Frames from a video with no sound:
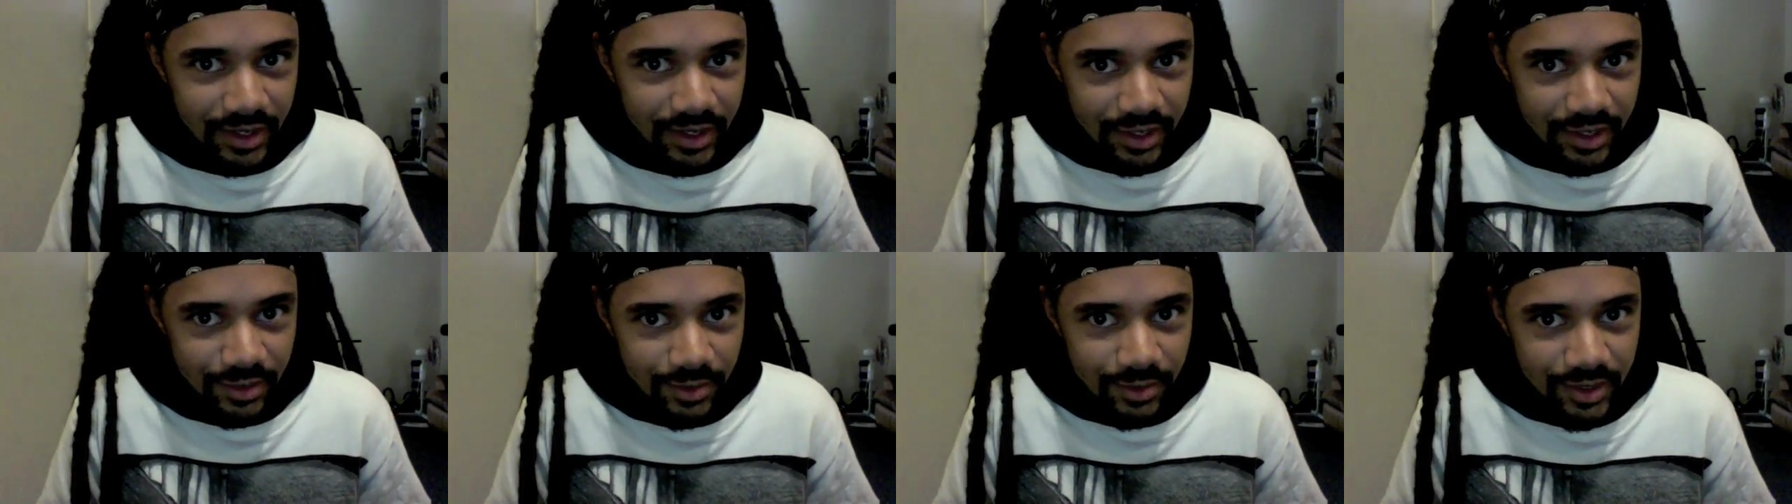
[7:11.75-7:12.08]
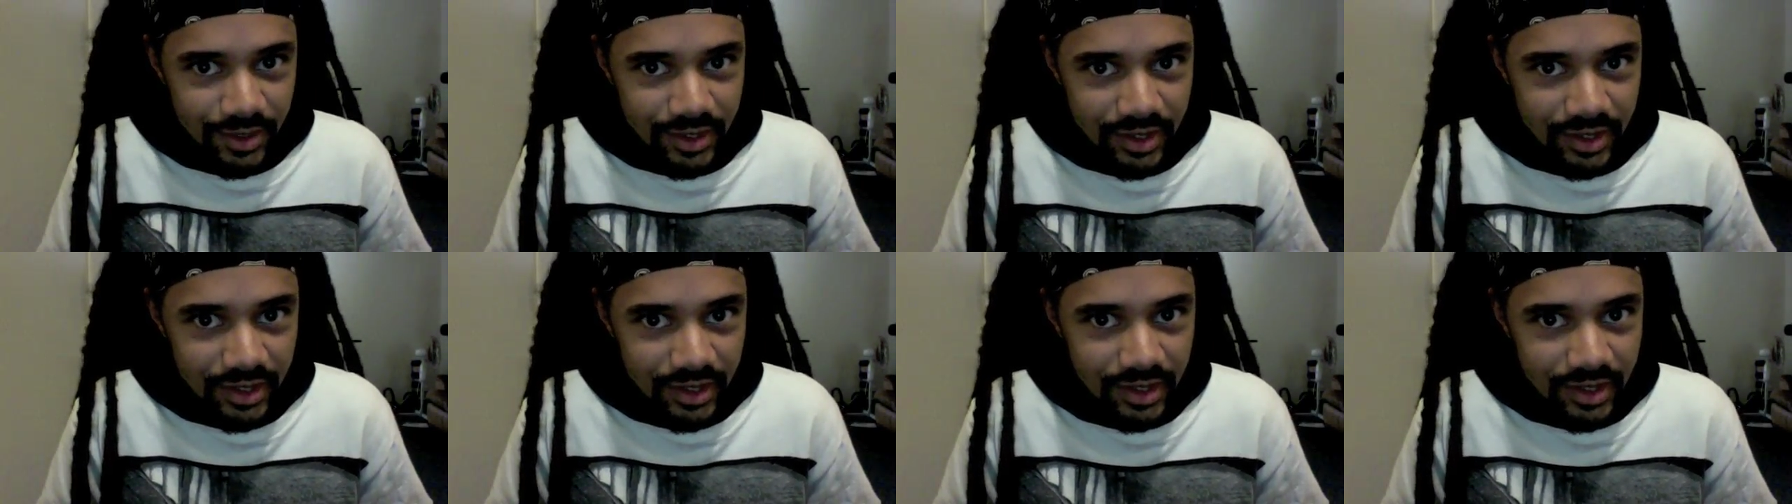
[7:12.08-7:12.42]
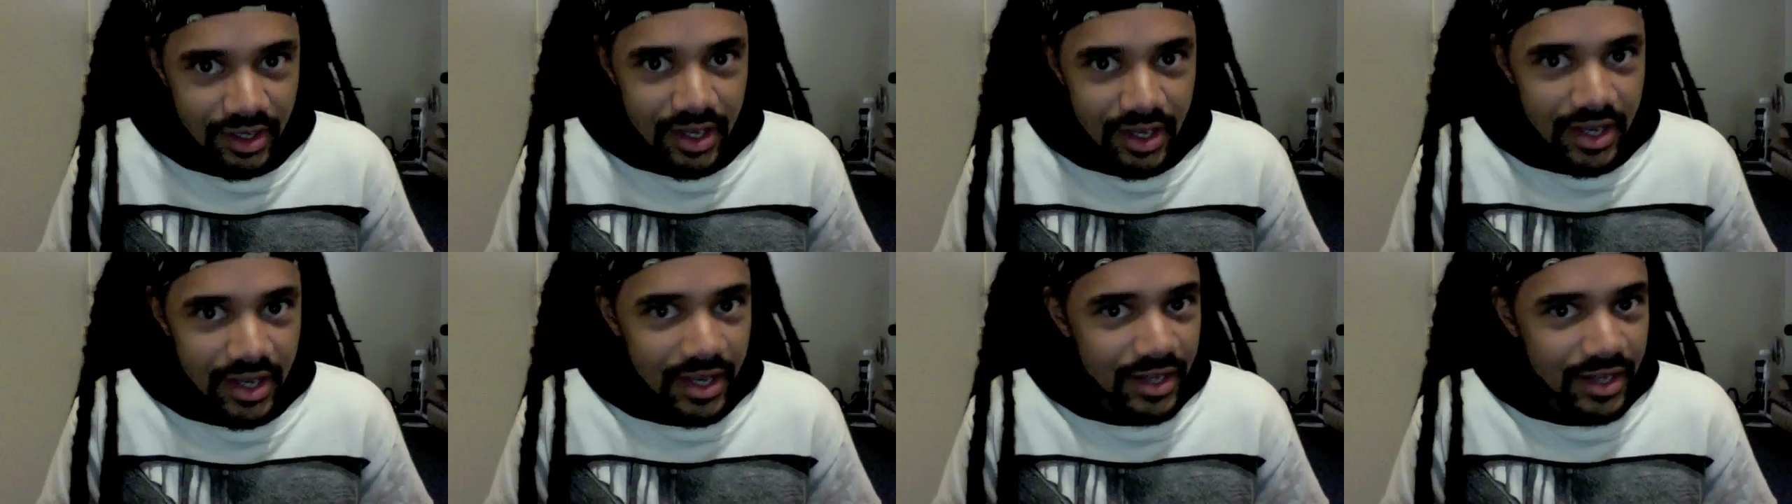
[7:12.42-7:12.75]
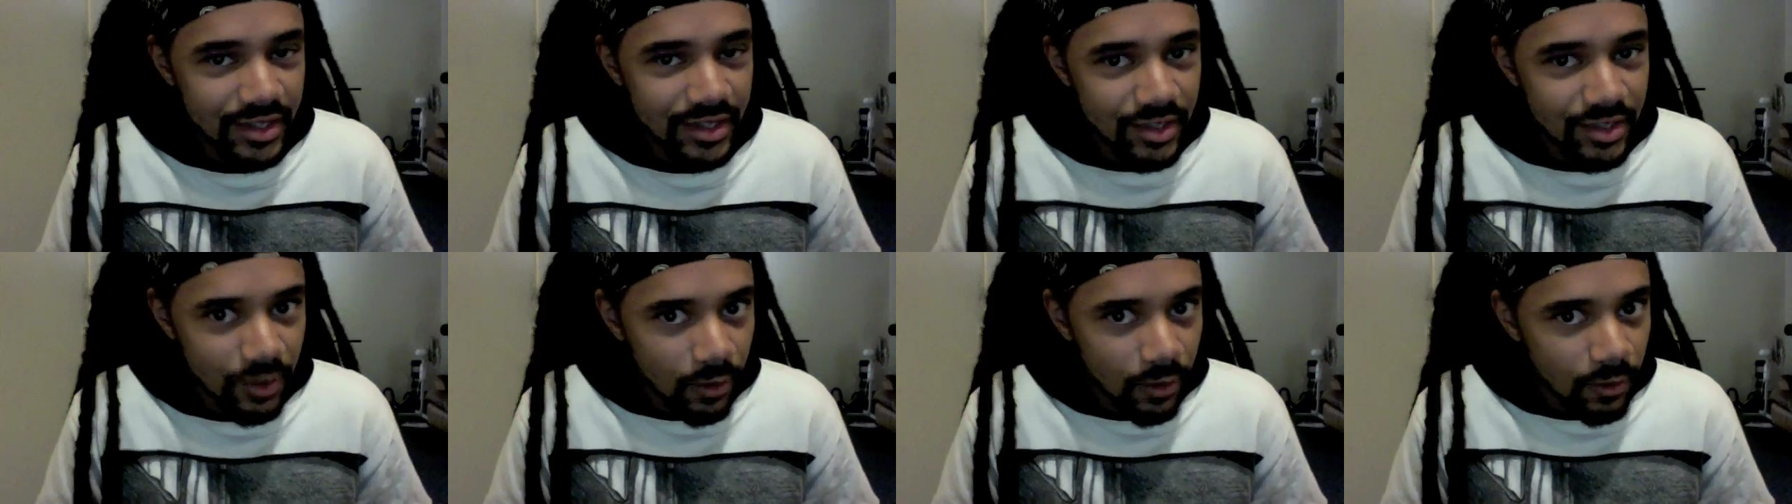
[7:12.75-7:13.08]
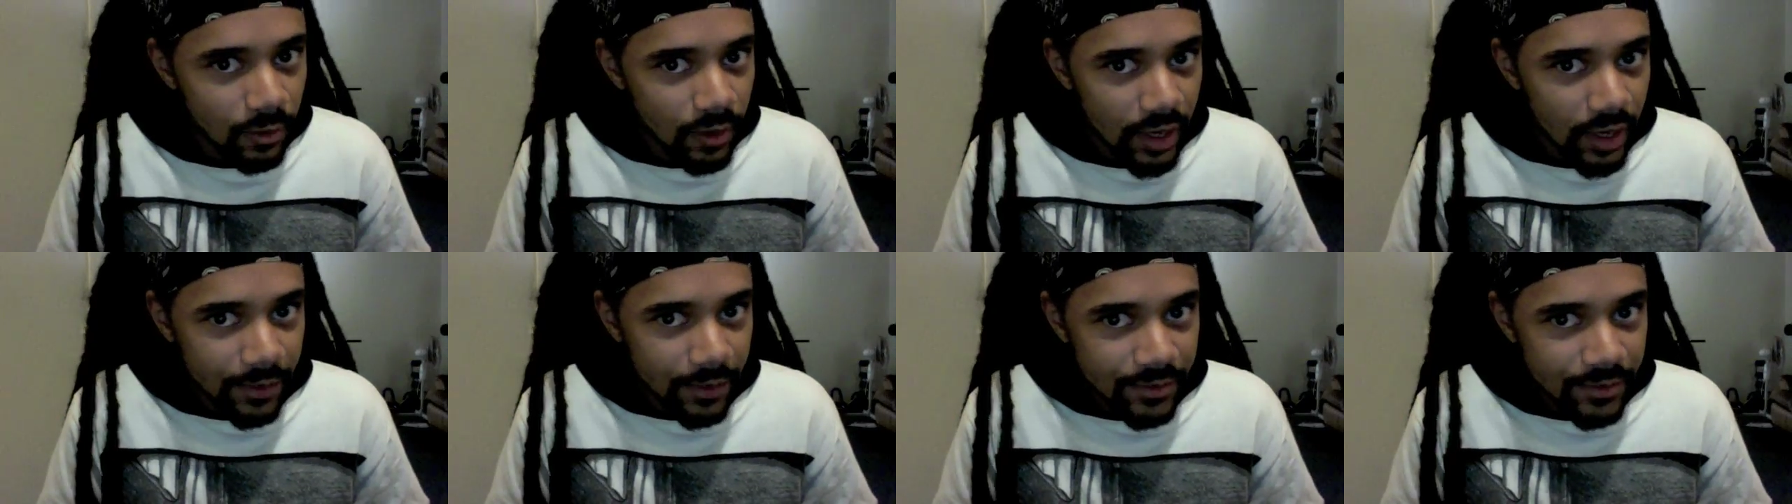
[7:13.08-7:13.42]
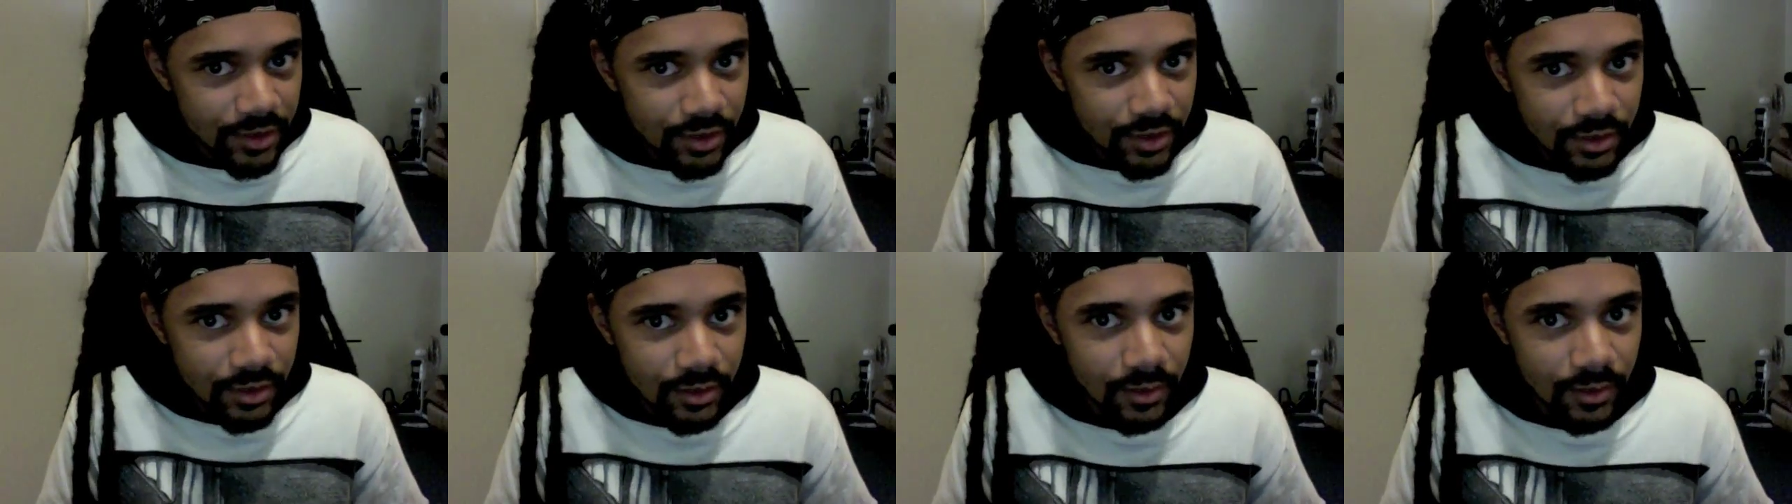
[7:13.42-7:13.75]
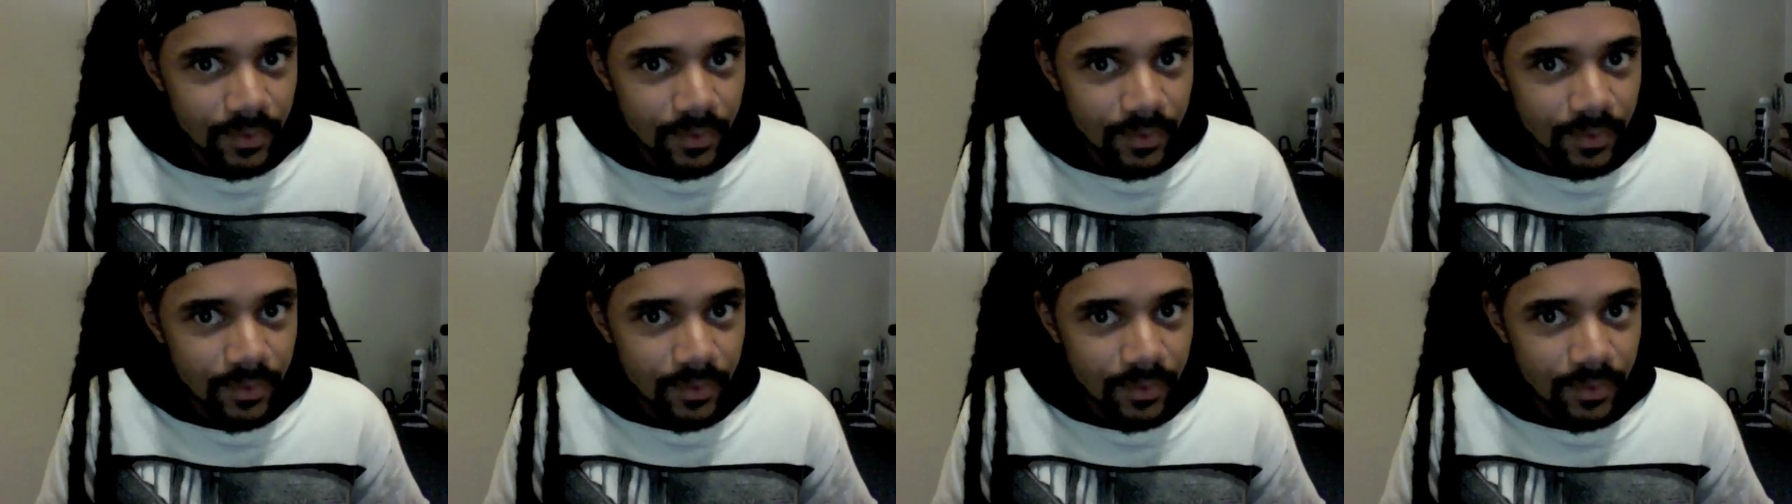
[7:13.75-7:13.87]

interested in StarCraft 2.